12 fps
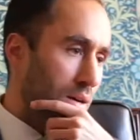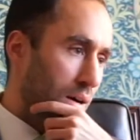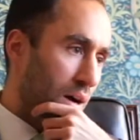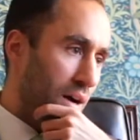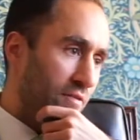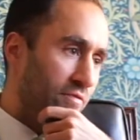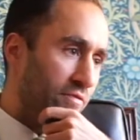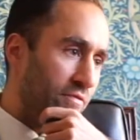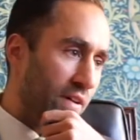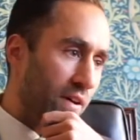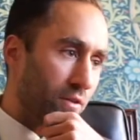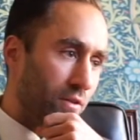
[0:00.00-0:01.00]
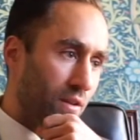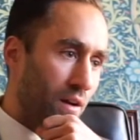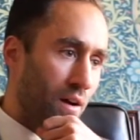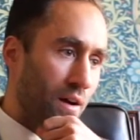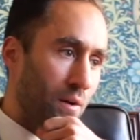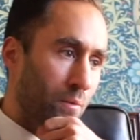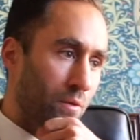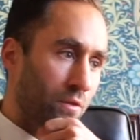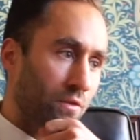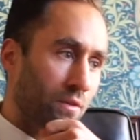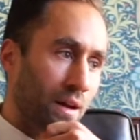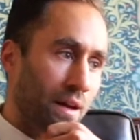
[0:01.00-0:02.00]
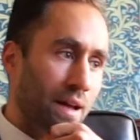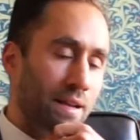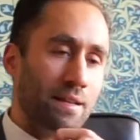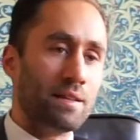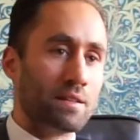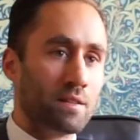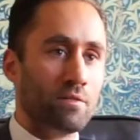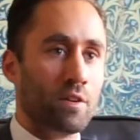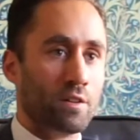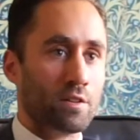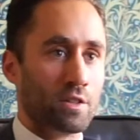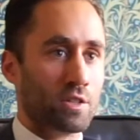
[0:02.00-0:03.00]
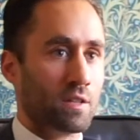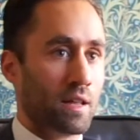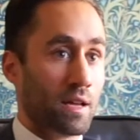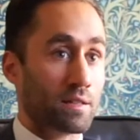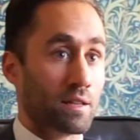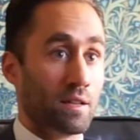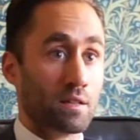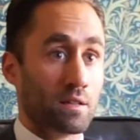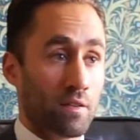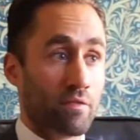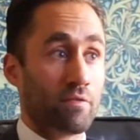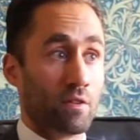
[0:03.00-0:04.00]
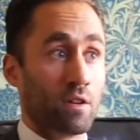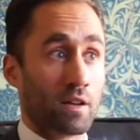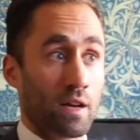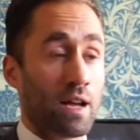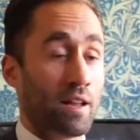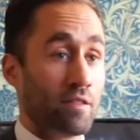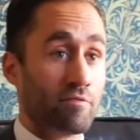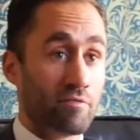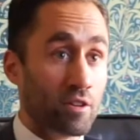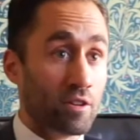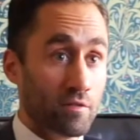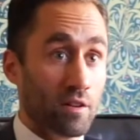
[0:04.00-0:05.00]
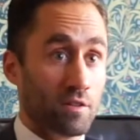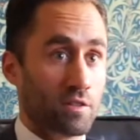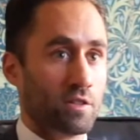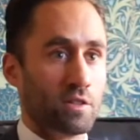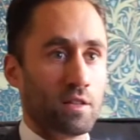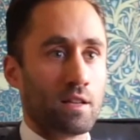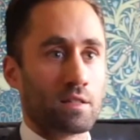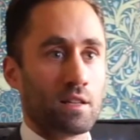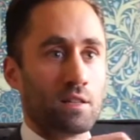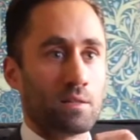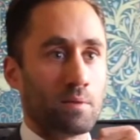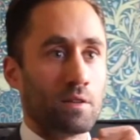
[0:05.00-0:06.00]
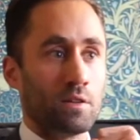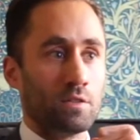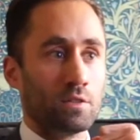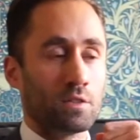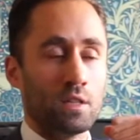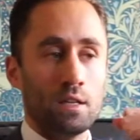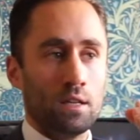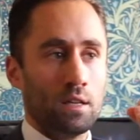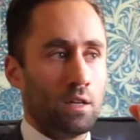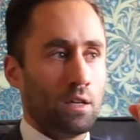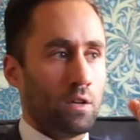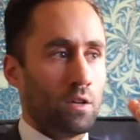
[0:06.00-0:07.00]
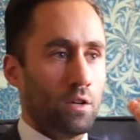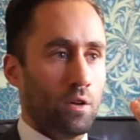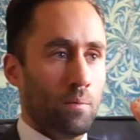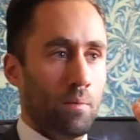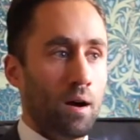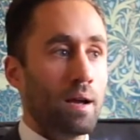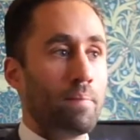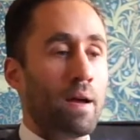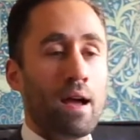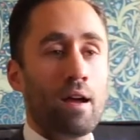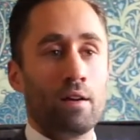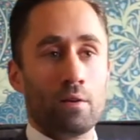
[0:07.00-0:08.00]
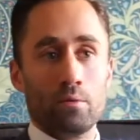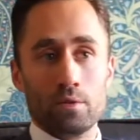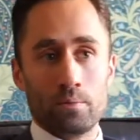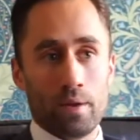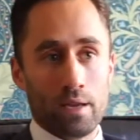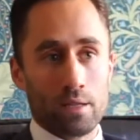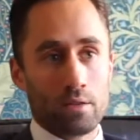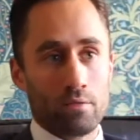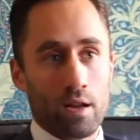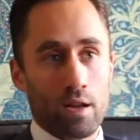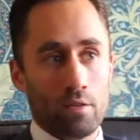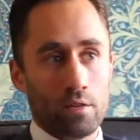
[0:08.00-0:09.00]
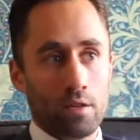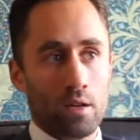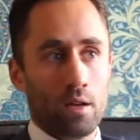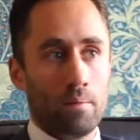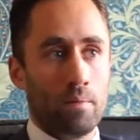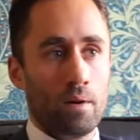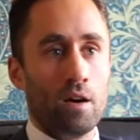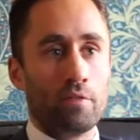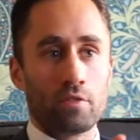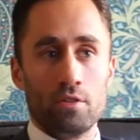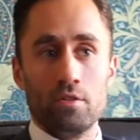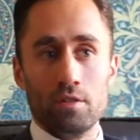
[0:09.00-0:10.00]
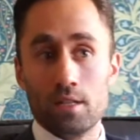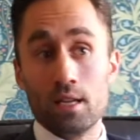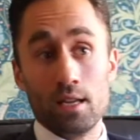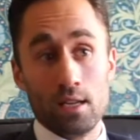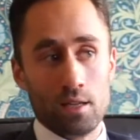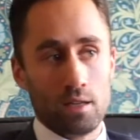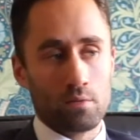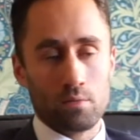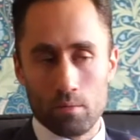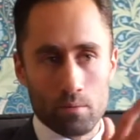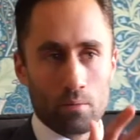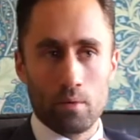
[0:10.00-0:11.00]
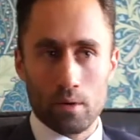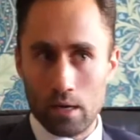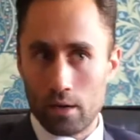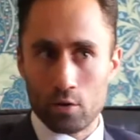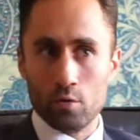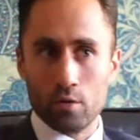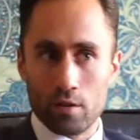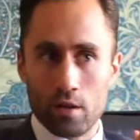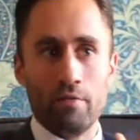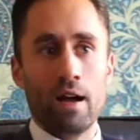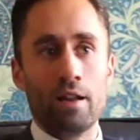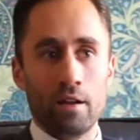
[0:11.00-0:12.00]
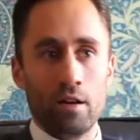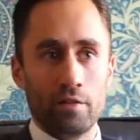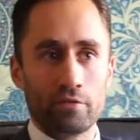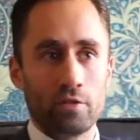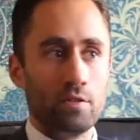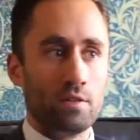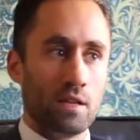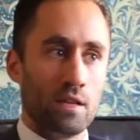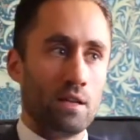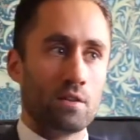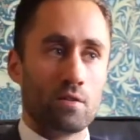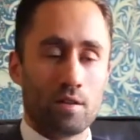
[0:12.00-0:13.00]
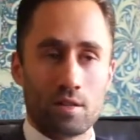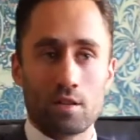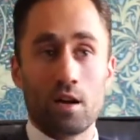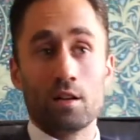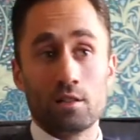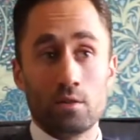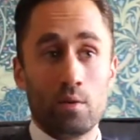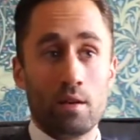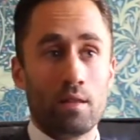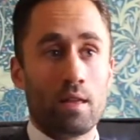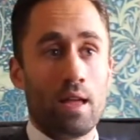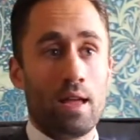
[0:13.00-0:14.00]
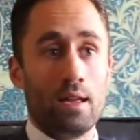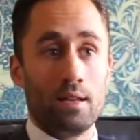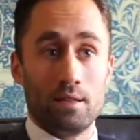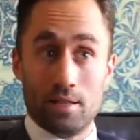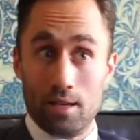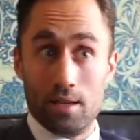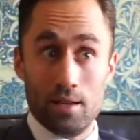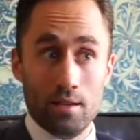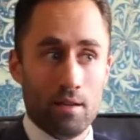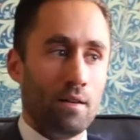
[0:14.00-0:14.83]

I felt that I was at any disadvantage in that sense. I feel like I had the full advantage in that sense because, my pairing was based around afternoon tea, is what I called it, the Havanan afternoon tea. And so I started with a tea